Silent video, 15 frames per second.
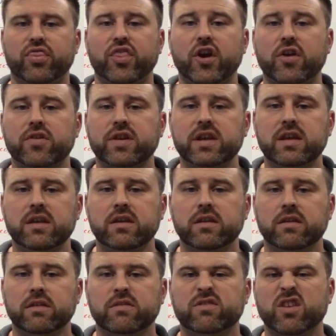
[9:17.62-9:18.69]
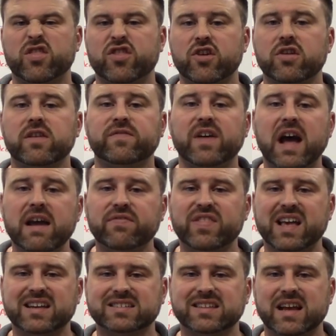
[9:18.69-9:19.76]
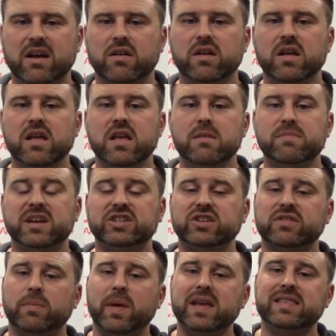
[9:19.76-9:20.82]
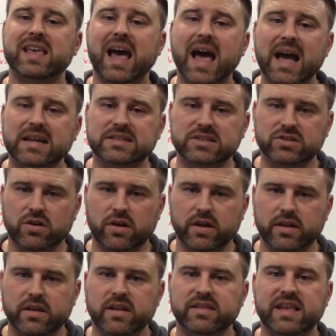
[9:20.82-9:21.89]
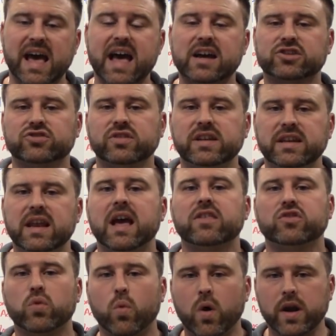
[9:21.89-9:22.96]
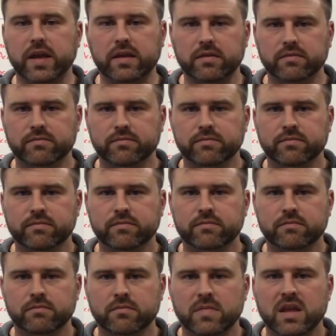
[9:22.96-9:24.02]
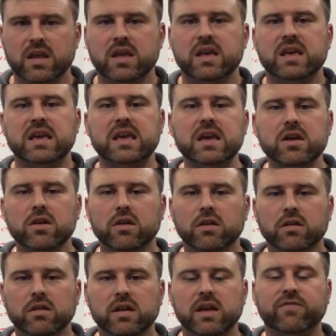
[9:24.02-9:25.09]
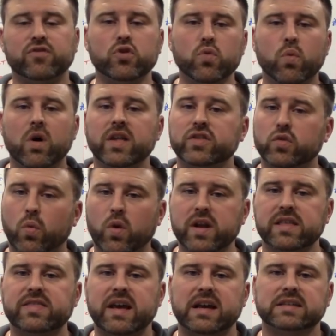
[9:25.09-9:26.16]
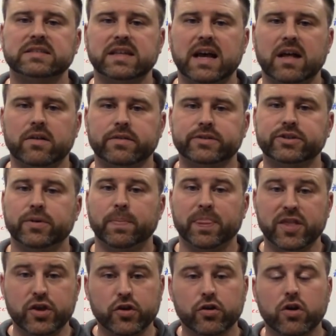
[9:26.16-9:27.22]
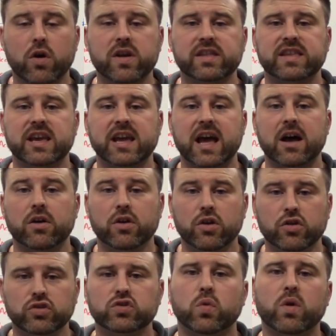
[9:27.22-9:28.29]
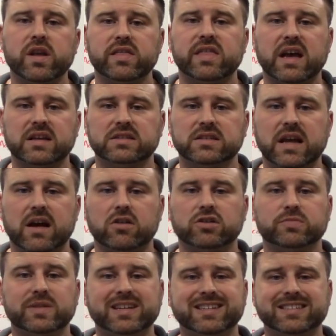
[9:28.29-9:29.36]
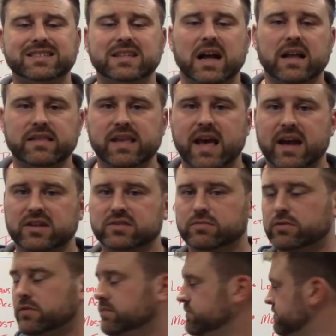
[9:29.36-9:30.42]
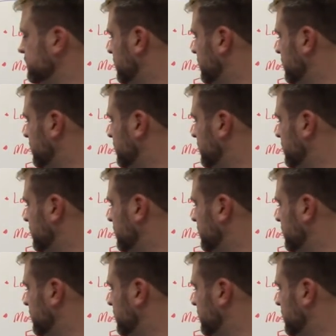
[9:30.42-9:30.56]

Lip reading: $30,000 to $35,000 out because you have to pay taxes on it to actually net $20,000. Here, if you want $20,000, you're going to take out $20,000 because it's not taxable,